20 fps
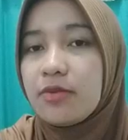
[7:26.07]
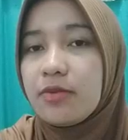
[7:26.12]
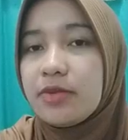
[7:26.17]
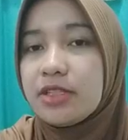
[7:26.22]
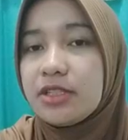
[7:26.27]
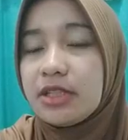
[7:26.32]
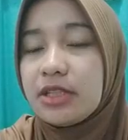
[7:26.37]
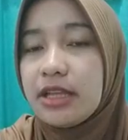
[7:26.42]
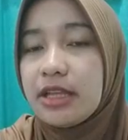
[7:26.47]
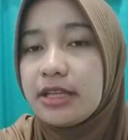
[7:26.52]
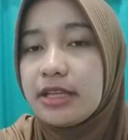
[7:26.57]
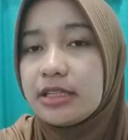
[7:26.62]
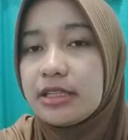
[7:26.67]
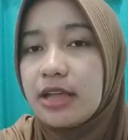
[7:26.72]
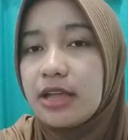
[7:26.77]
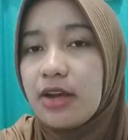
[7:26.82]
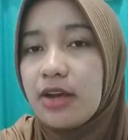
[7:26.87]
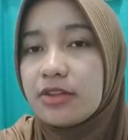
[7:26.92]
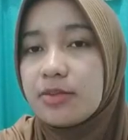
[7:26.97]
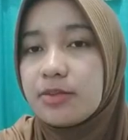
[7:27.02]
which lays
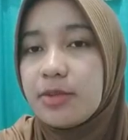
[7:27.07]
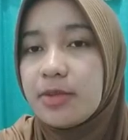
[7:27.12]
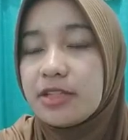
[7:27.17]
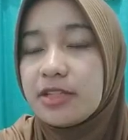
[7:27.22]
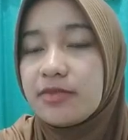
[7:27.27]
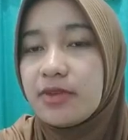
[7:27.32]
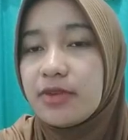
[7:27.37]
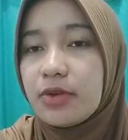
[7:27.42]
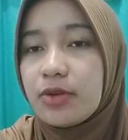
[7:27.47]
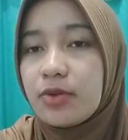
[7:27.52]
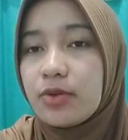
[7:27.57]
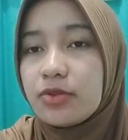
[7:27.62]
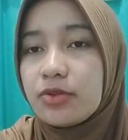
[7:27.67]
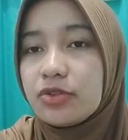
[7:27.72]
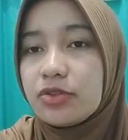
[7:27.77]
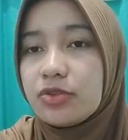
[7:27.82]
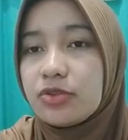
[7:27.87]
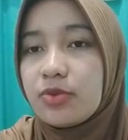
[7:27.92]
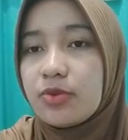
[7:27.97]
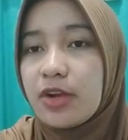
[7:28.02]
out specific
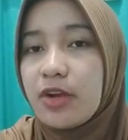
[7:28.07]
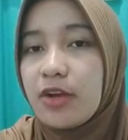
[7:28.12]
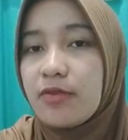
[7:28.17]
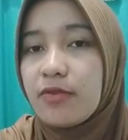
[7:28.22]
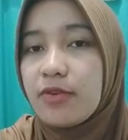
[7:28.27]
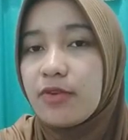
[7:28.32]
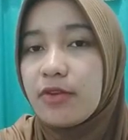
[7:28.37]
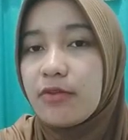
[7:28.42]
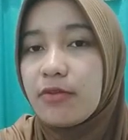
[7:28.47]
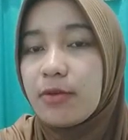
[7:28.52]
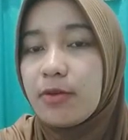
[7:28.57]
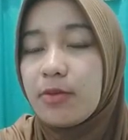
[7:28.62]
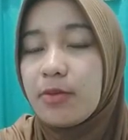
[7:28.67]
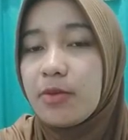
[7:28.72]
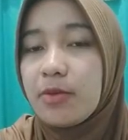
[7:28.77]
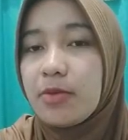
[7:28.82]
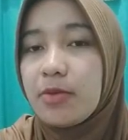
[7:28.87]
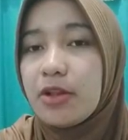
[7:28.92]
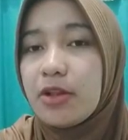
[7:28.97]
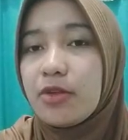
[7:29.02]
routes to recovery for
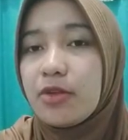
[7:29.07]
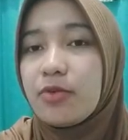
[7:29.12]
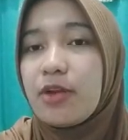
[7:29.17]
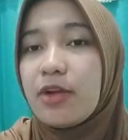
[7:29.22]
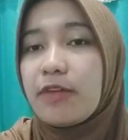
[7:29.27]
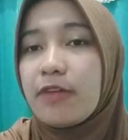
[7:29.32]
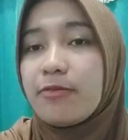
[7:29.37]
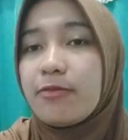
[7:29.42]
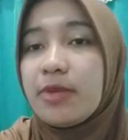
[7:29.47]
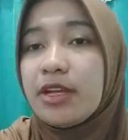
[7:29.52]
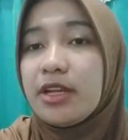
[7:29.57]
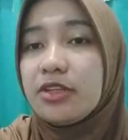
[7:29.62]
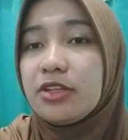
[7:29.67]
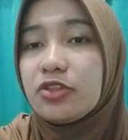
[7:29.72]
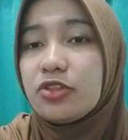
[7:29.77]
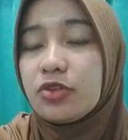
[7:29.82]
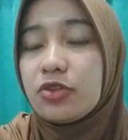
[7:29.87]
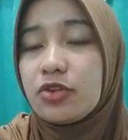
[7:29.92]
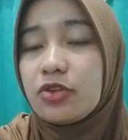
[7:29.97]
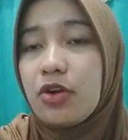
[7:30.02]
people who have been
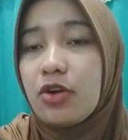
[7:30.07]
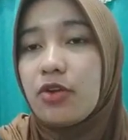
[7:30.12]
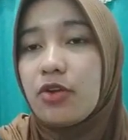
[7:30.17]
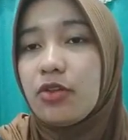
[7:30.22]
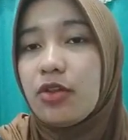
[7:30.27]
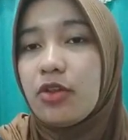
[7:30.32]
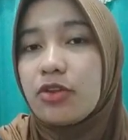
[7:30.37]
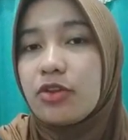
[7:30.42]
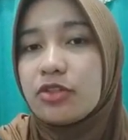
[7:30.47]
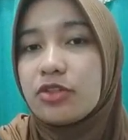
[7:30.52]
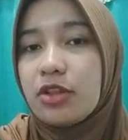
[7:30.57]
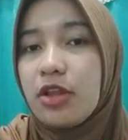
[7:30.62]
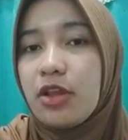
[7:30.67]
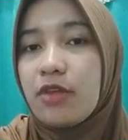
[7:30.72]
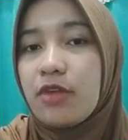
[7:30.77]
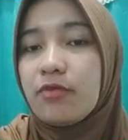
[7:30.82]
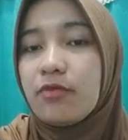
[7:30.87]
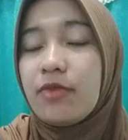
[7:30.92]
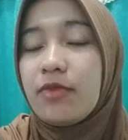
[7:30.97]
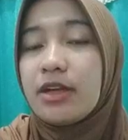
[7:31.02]
injured or lost
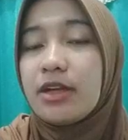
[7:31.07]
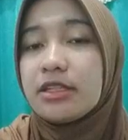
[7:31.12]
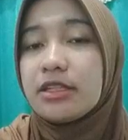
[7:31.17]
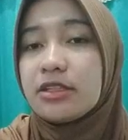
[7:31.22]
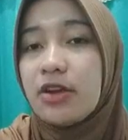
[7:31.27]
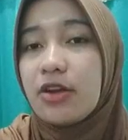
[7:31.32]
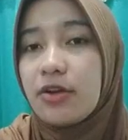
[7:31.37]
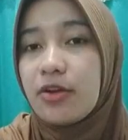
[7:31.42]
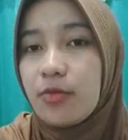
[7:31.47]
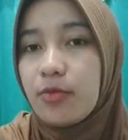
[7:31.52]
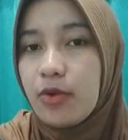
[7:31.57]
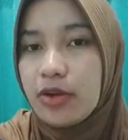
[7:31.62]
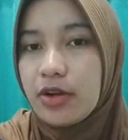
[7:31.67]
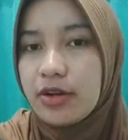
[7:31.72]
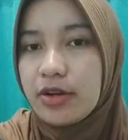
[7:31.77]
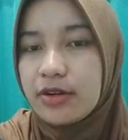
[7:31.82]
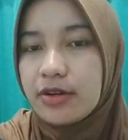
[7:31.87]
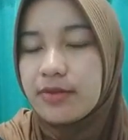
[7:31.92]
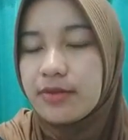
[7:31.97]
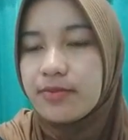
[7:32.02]
loved ones on
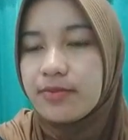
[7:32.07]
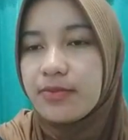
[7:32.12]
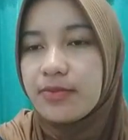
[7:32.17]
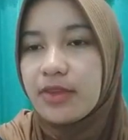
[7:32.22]
water.